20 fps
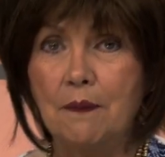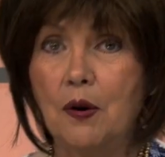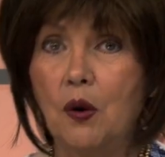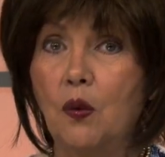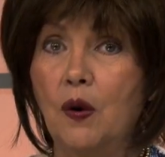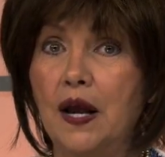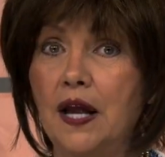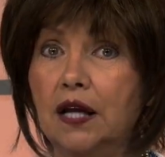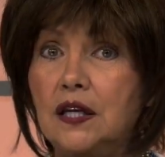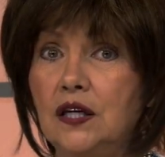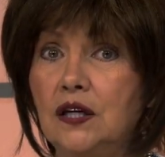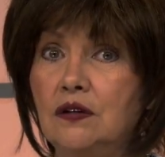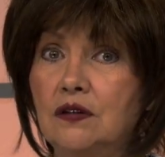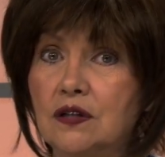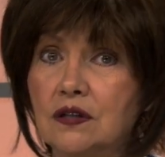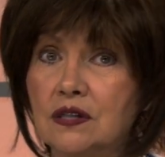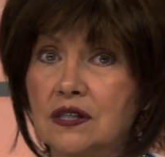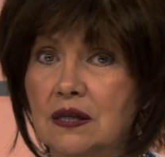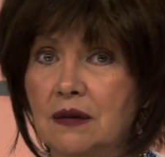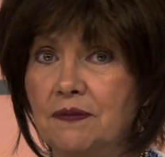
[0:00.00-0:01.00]
But when you
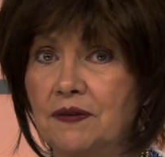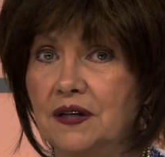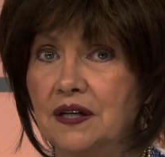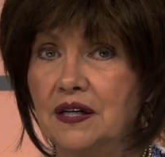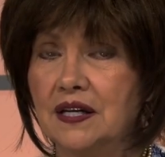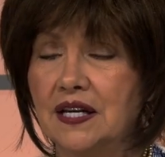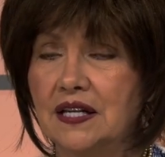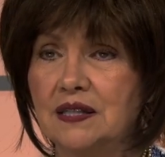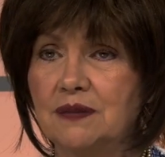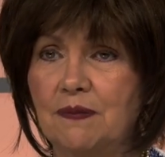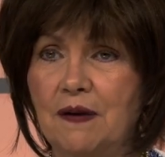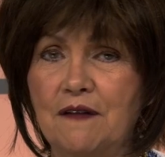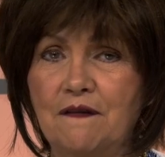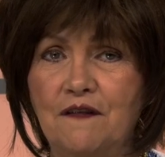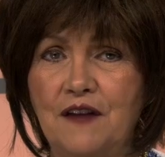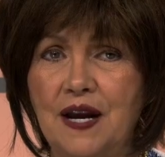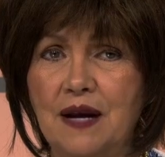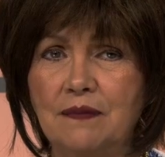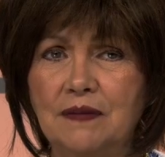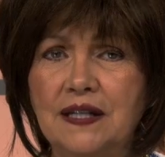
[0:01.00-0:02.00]
do something against my
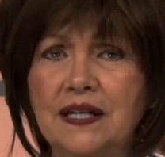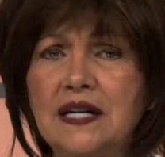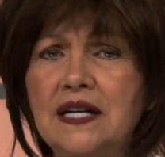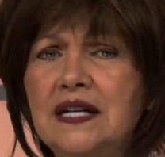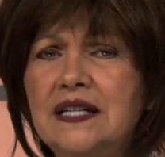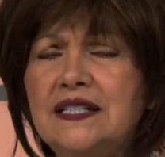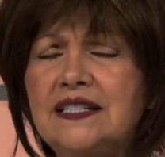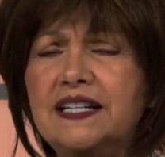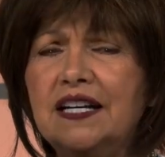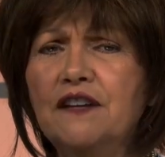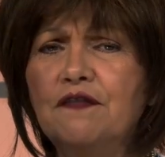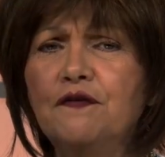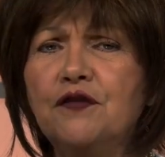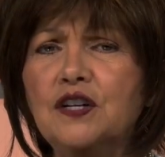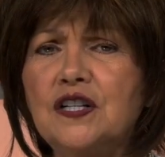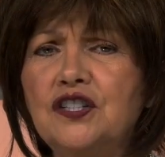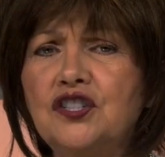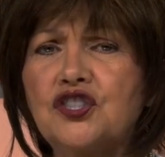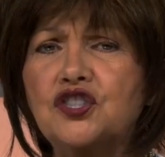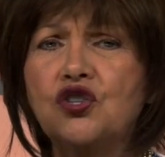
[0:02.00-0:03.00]
family,
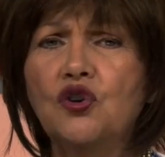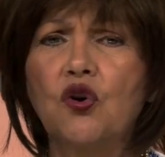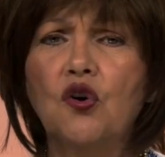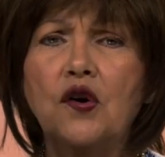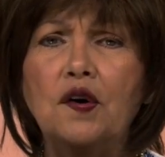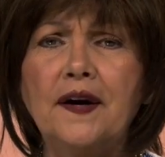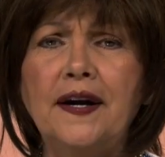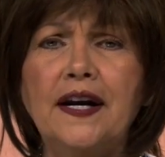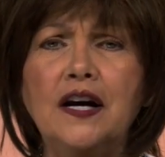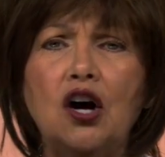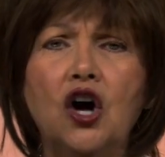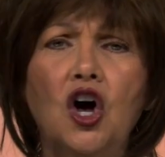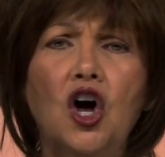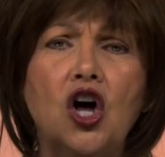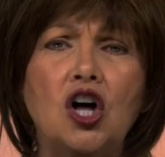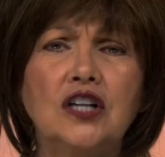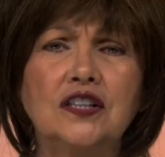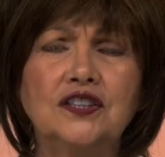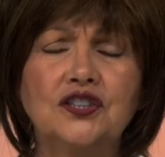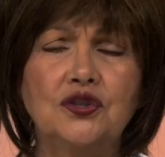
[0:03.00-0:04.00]
different story
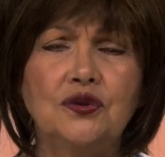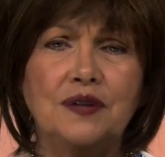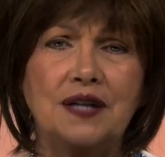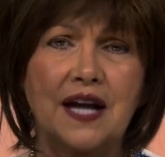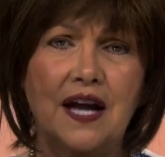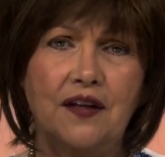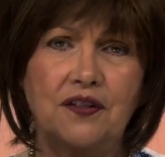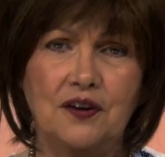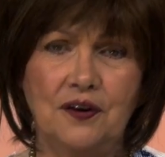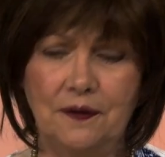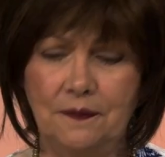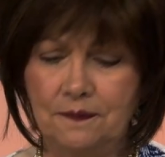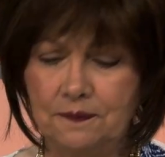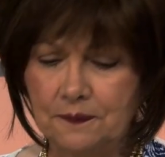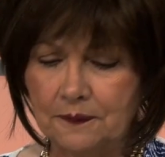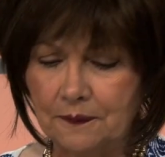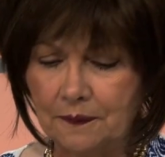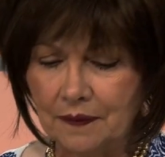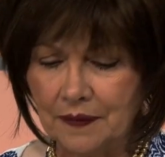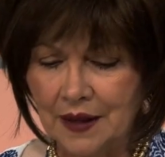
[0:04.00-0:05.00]
altogether
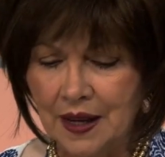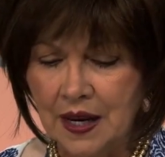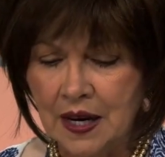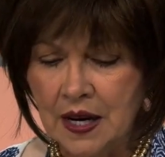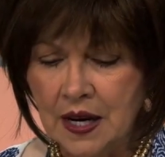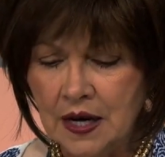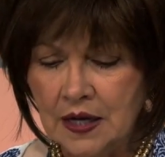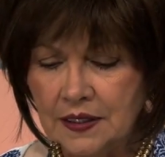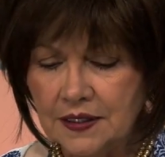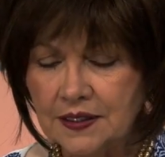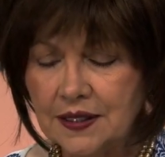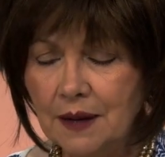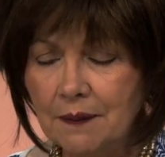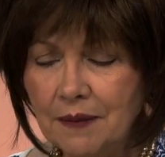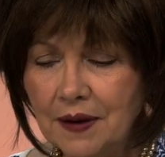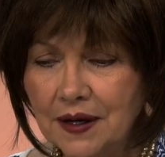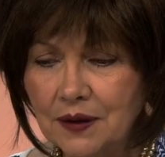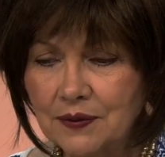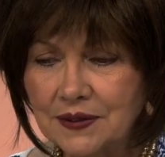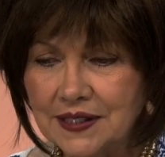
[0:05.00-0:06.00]

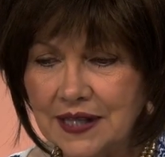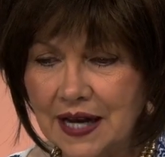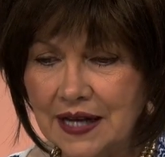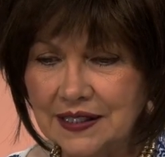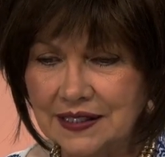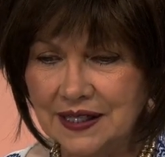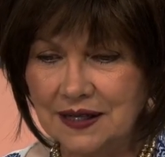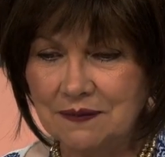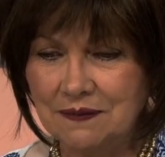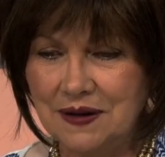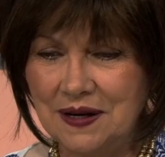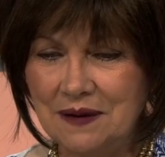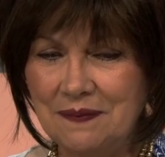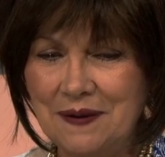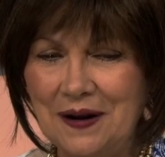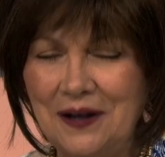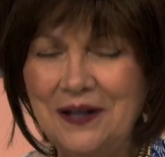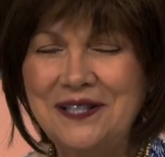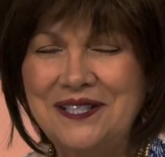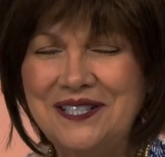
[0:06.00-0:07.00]
somebody was asking me
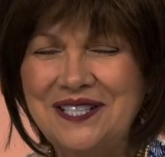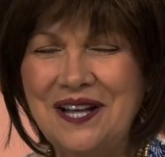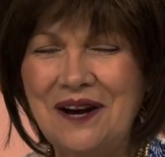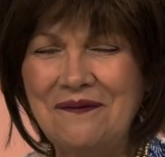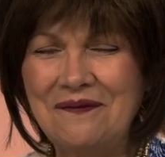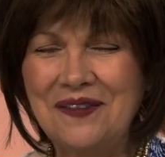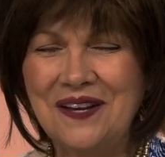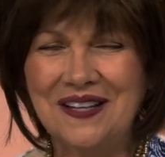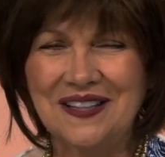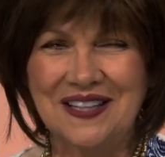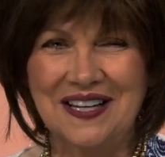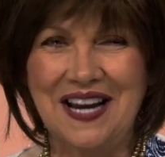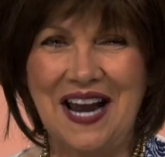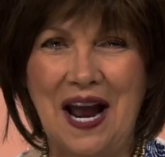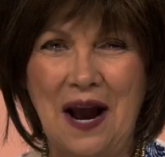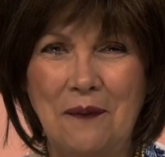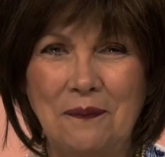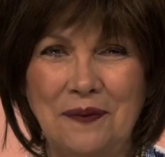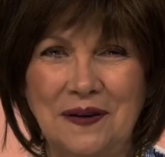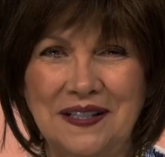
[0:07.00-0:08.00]
about something that
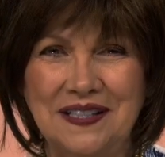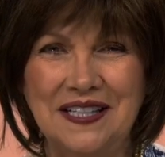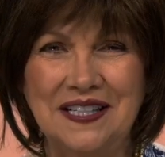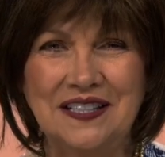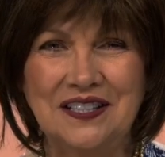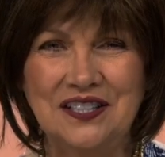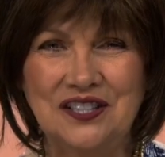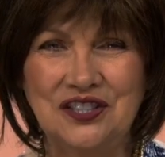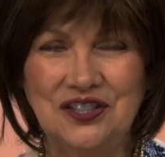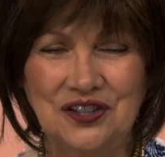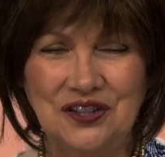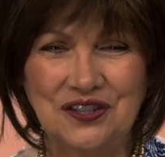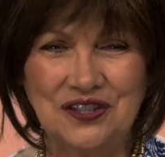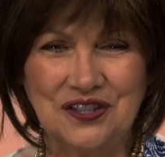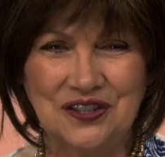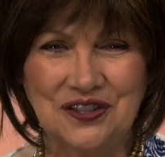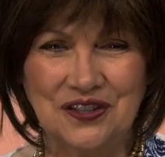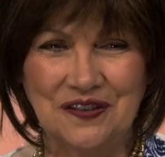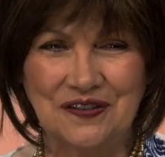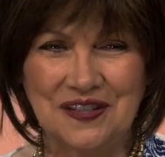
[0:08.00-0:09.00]
happened in a church
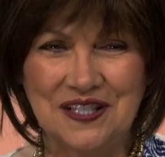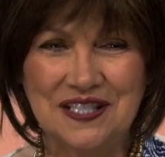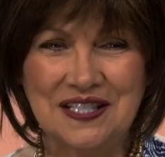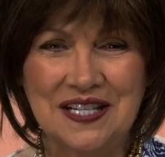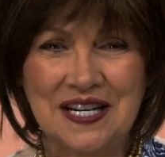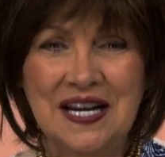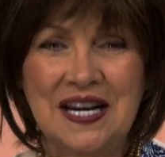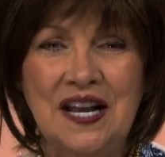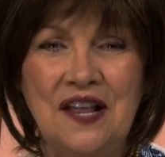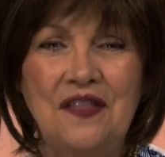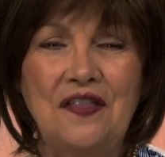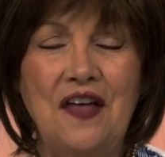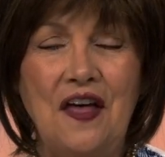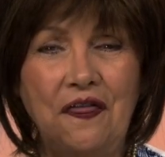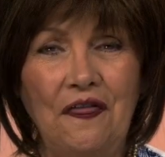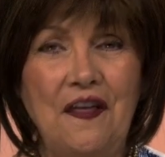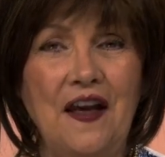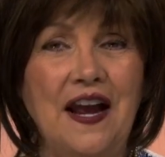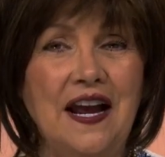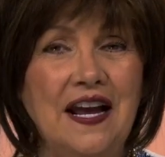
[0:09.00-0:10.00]
service
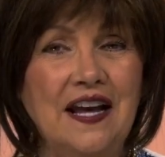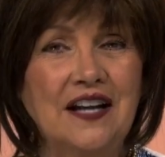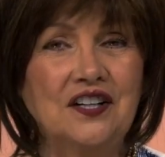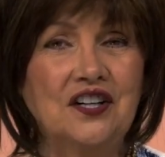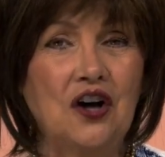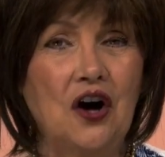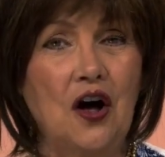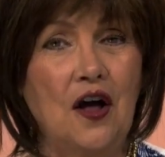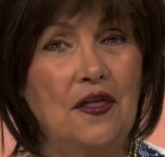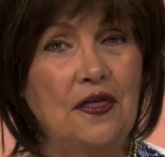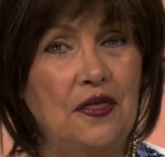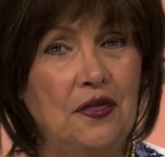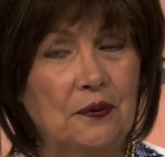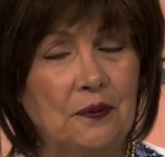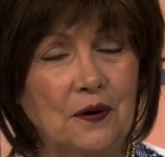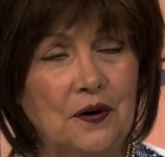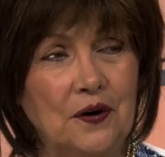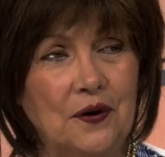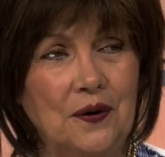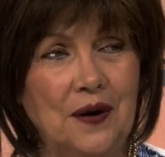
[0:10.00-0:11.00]
that they had gone
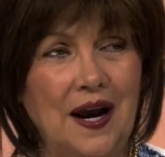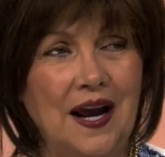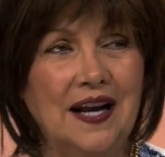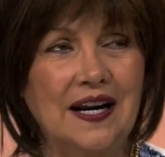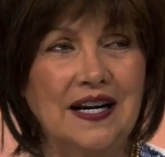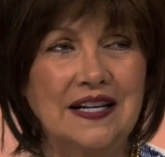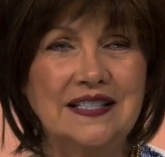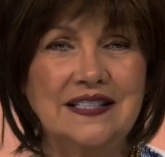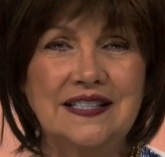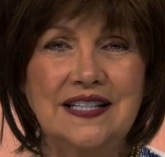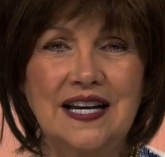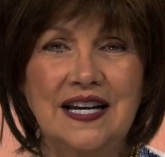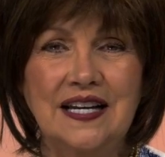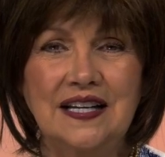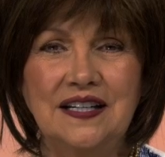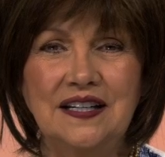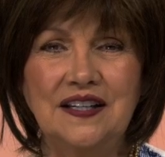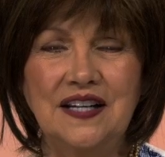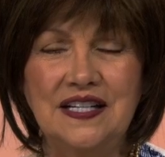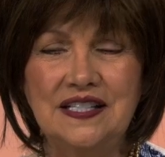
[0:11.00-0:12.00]
through and i
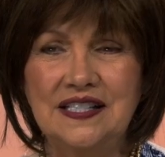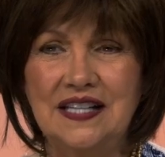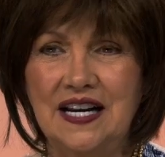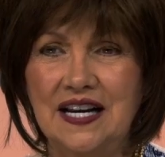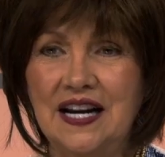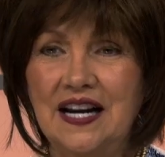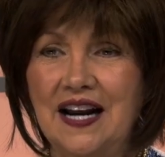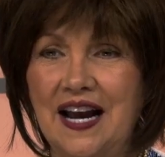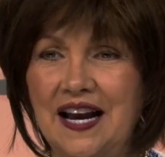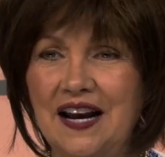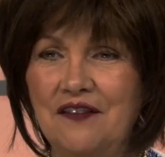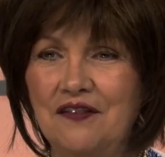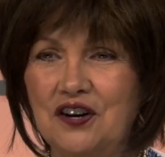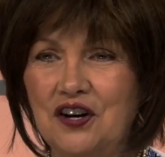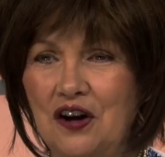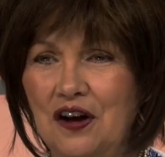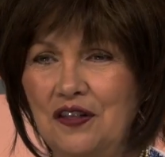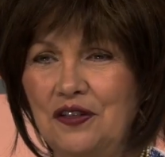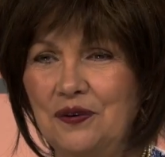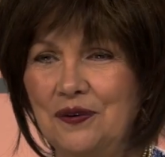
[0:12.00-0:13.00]
said they said had i ever
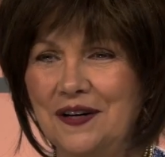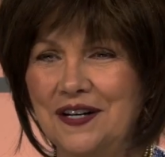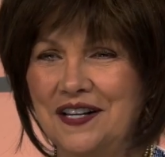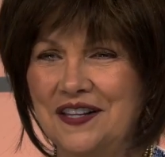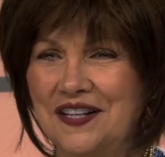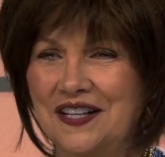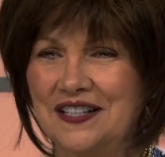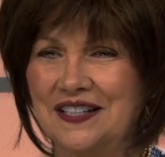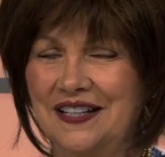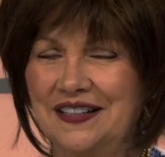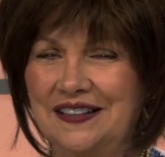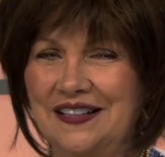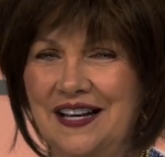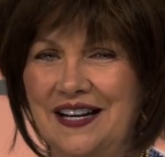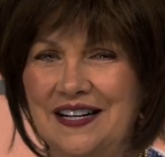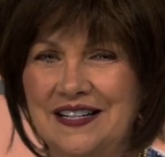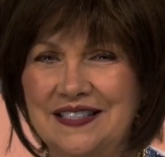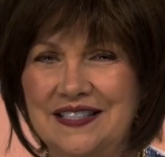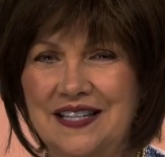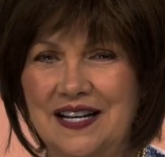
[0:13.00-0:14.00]
gone through anything like
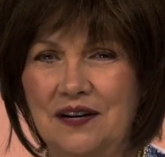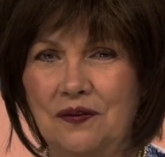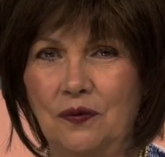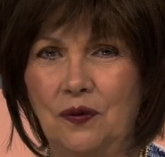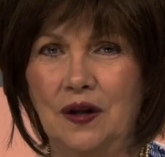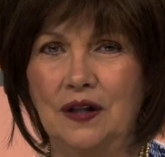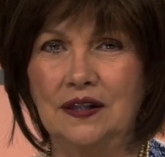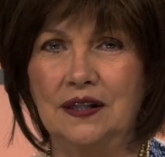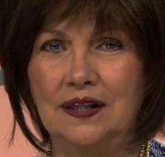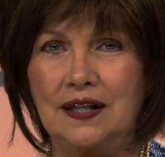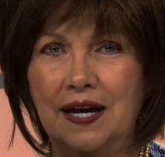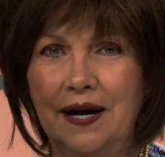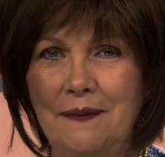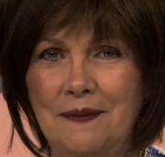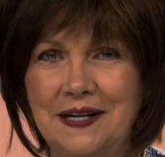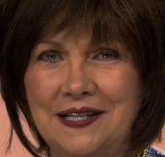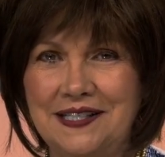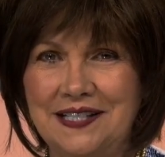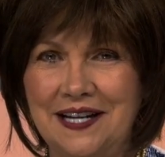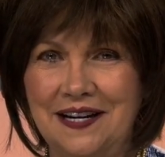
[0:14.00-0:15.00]
that i said well let
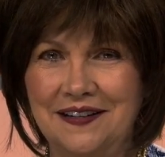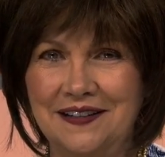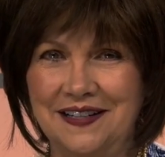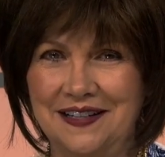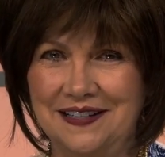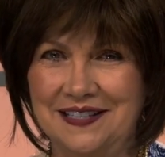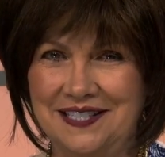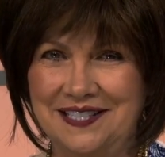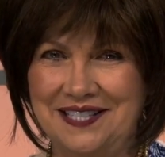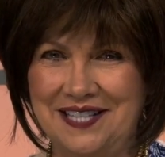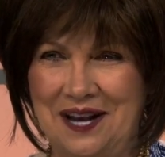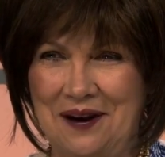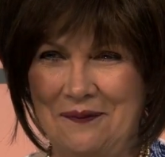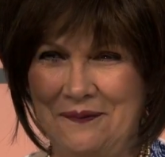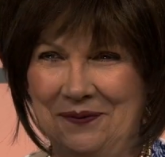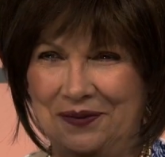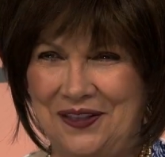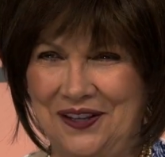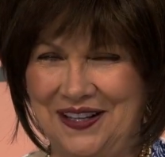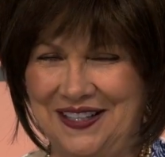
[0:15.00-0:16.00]
me tell you
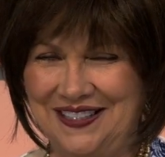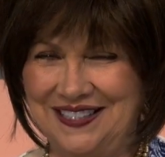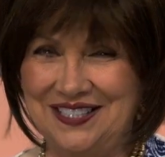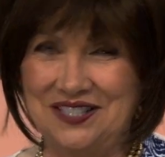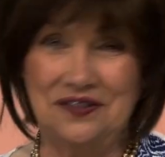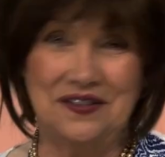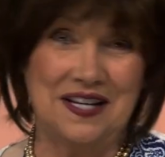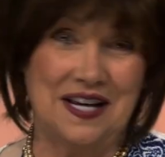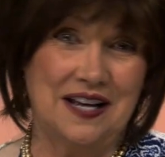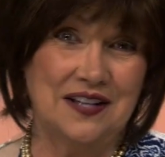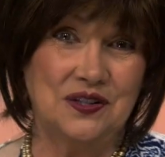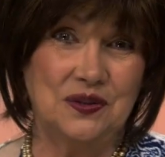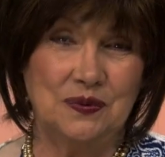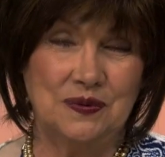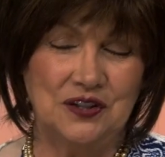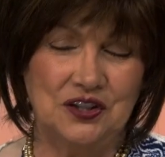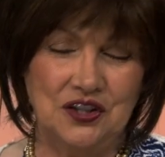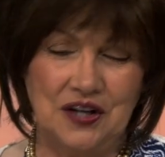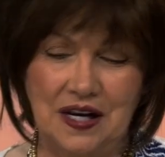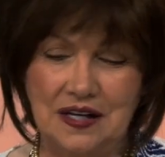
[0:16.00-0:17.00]
something so the answer
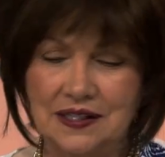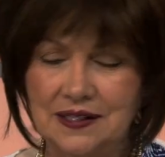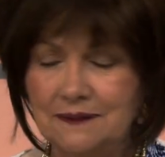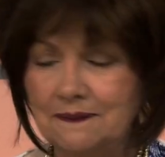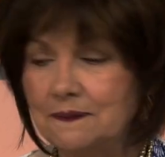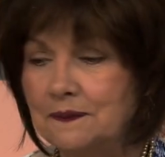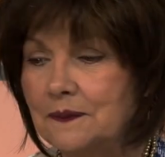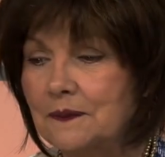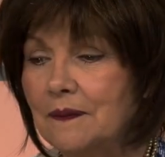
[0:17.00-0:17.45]
was yes